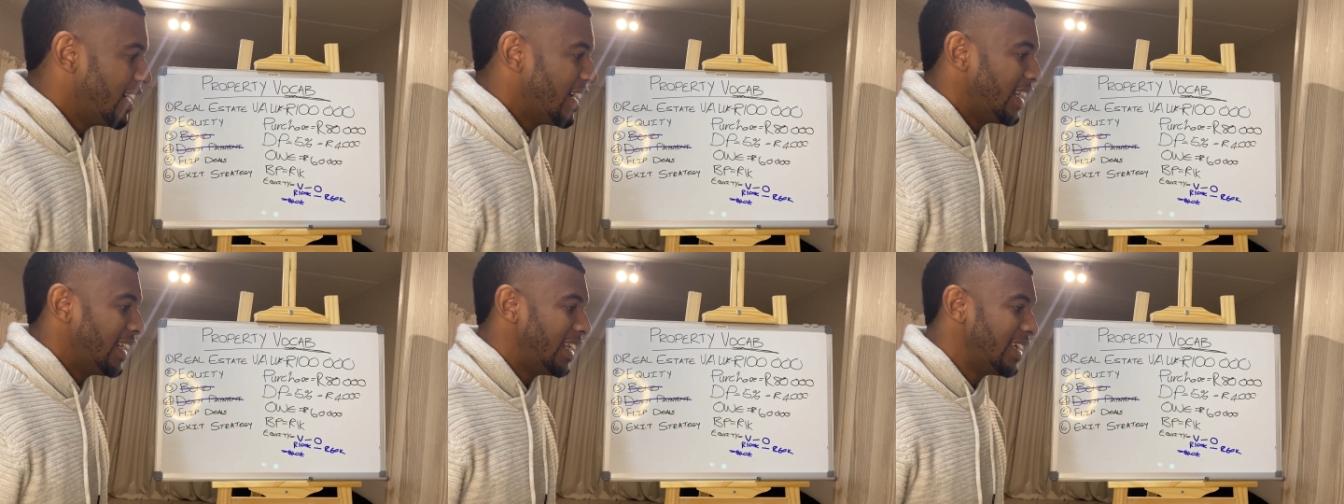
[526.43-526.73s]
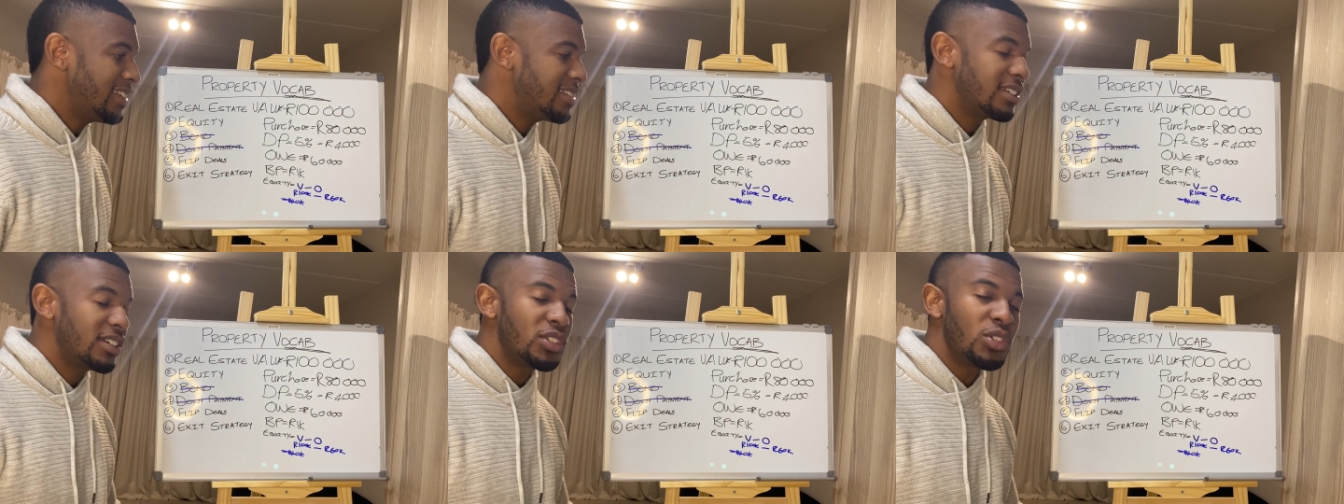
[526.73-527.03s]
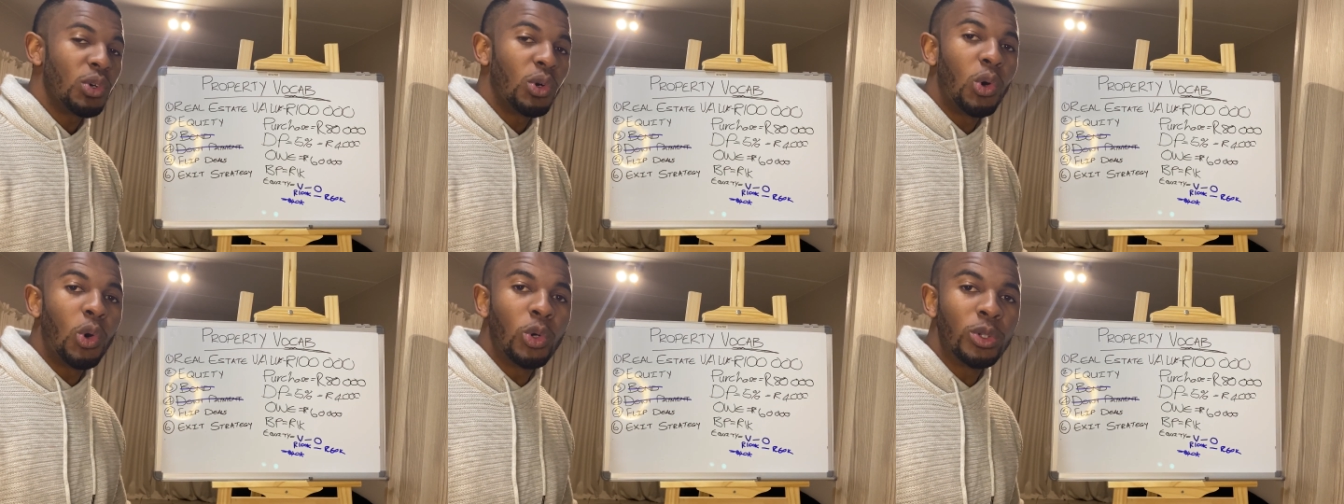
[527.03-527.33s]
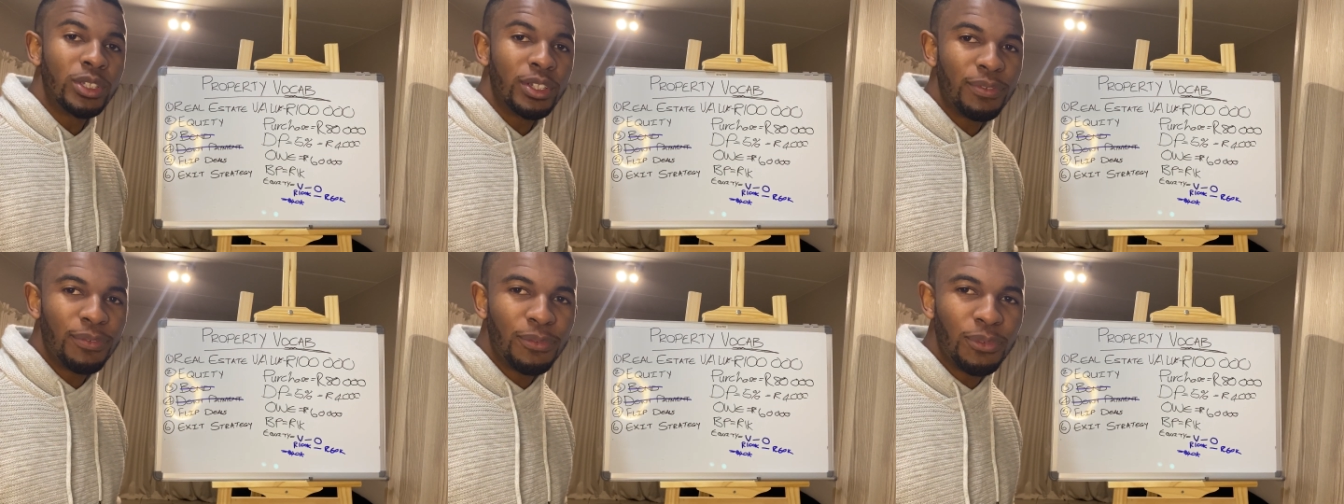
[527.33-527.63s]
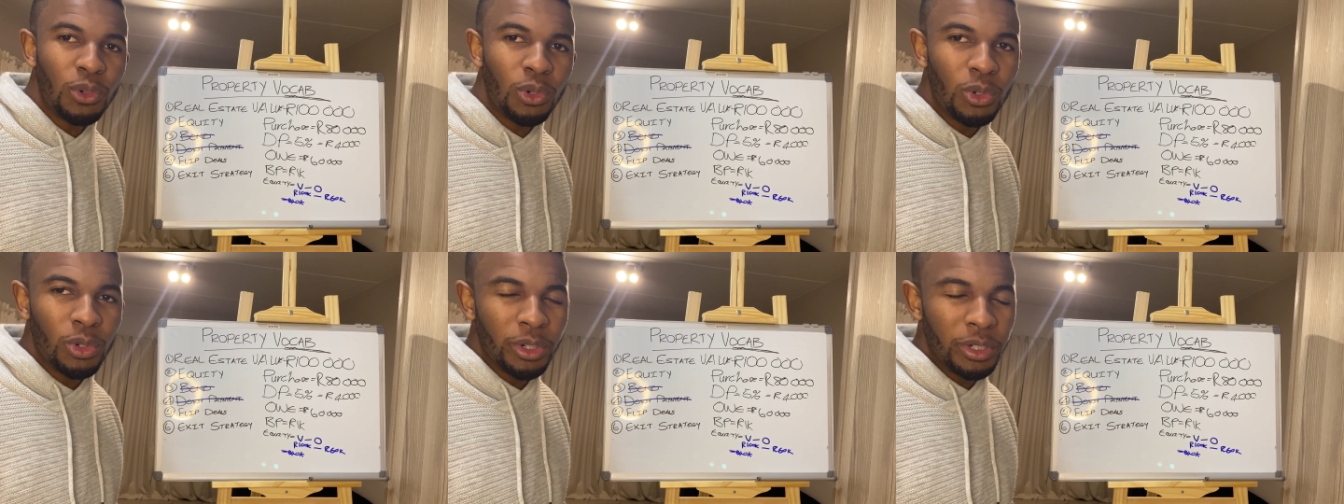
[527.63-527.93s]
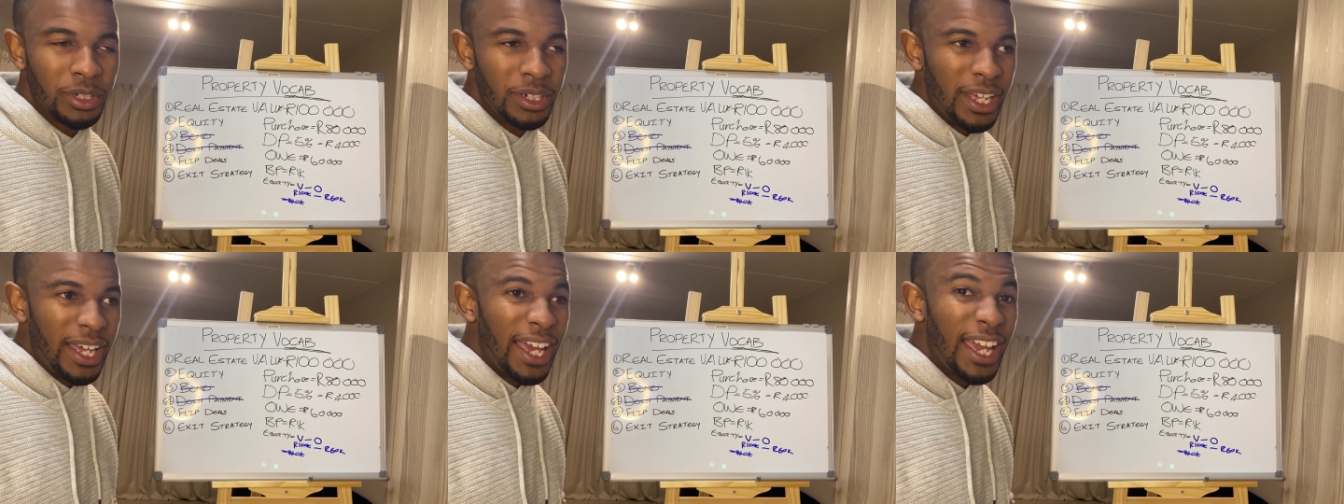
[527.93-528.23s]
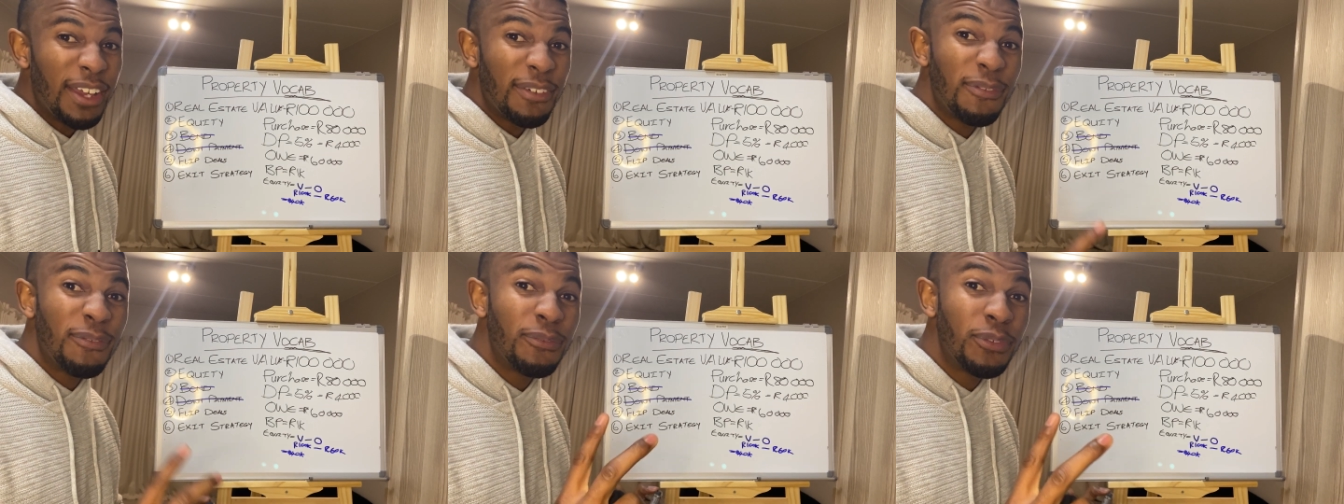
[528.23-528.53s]
Let's say you hold it for a
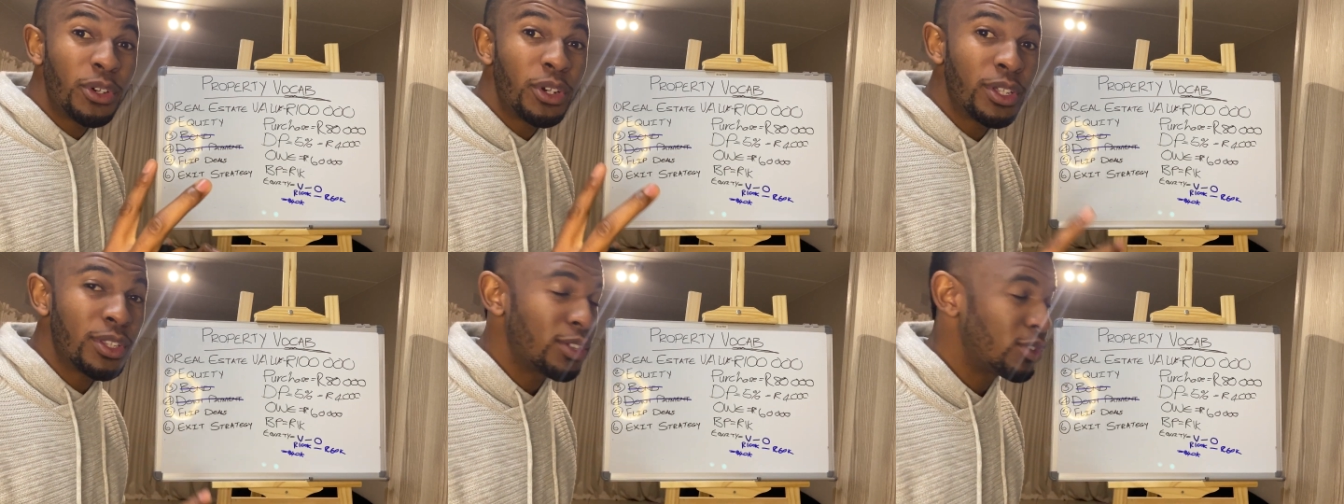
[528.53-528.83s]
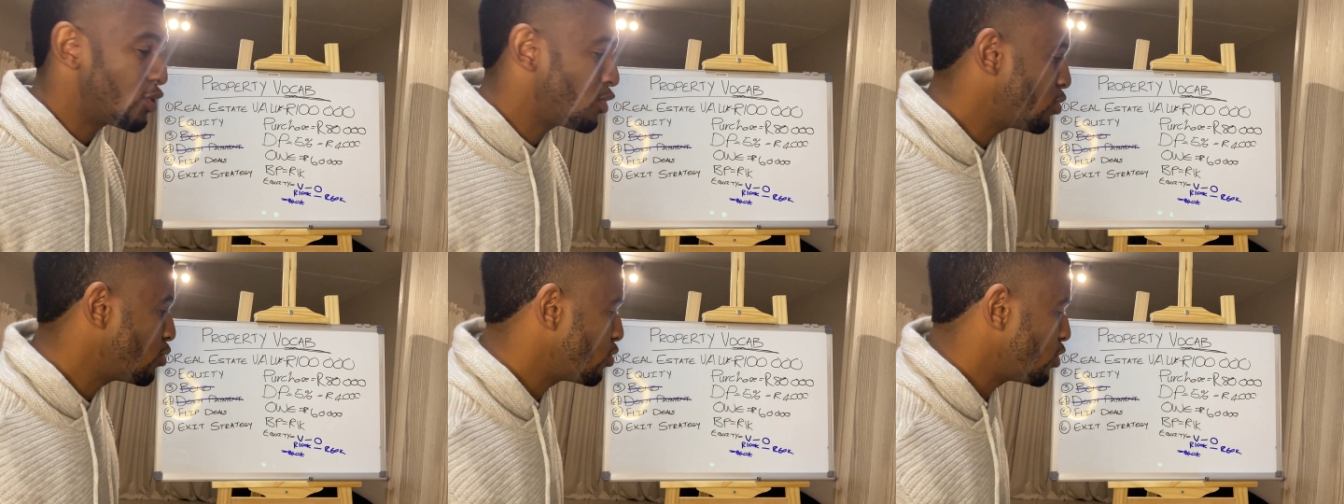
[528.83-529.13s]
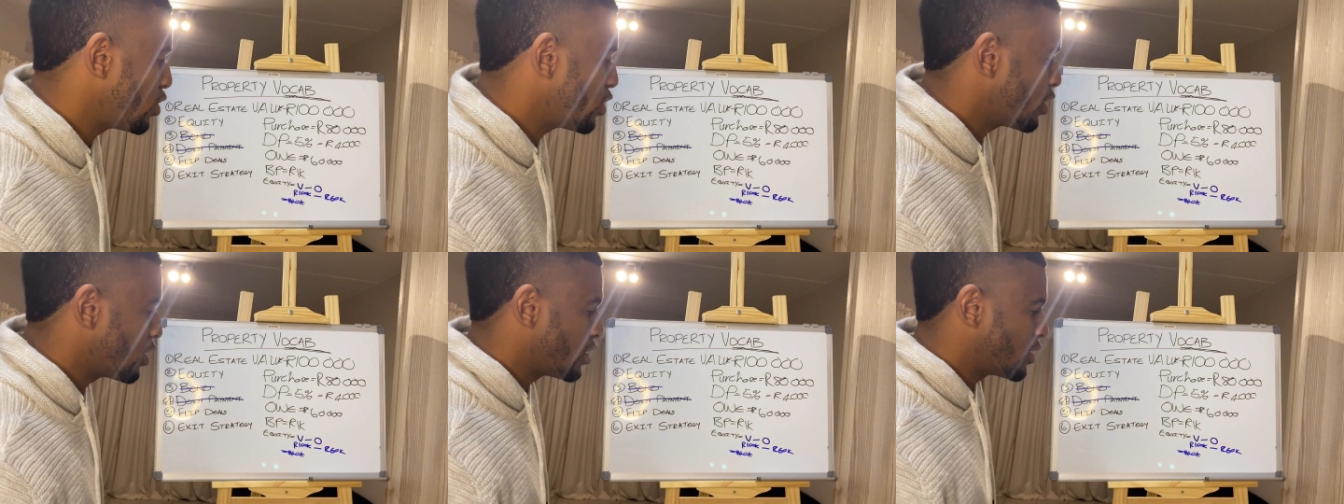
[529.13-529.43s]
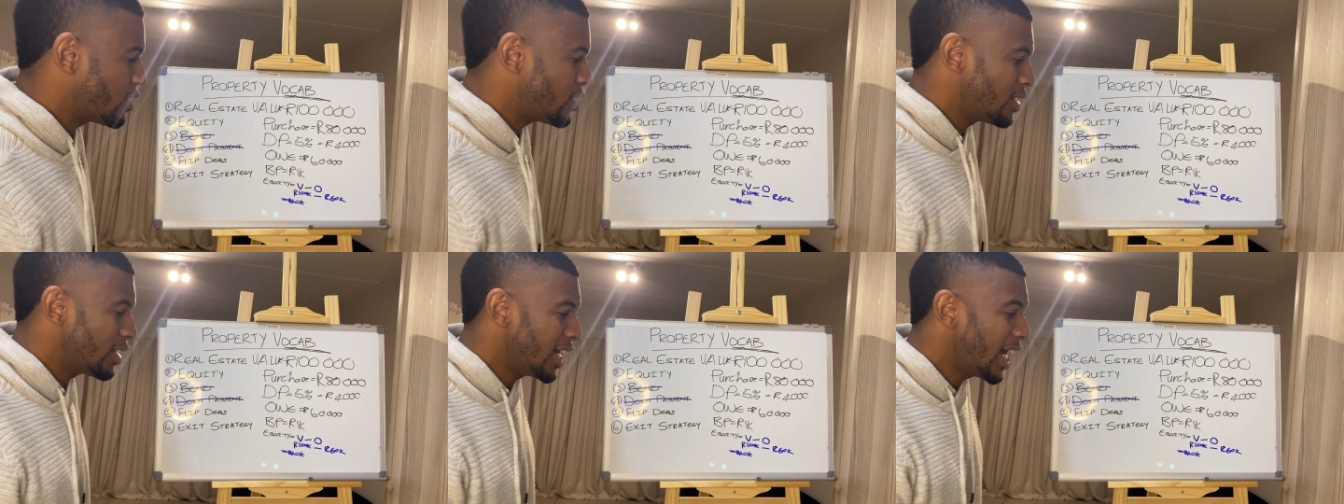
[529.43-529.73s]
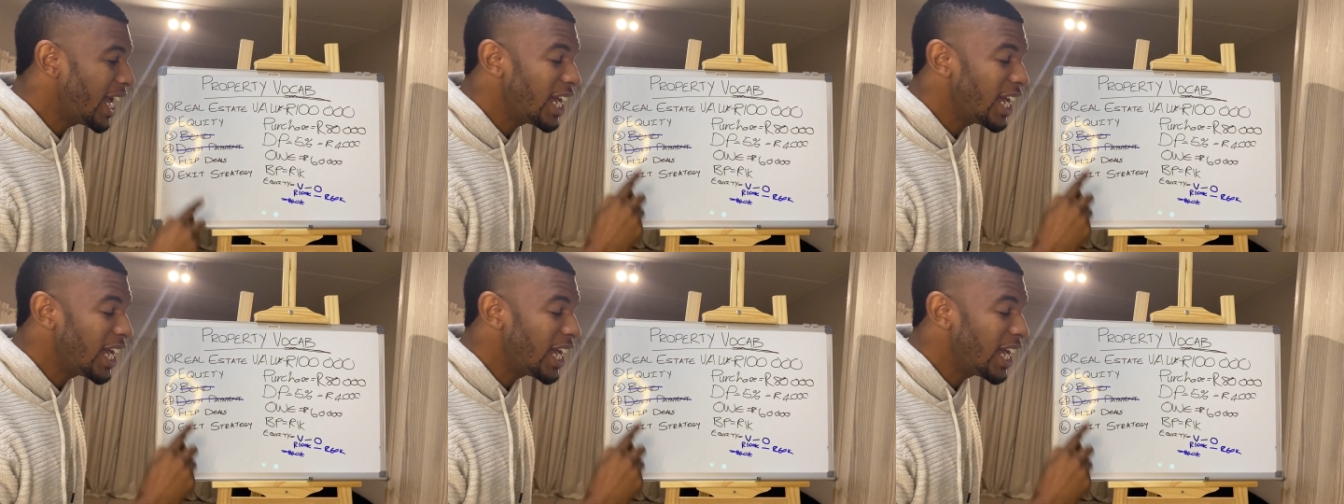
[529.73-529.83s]
further 2 years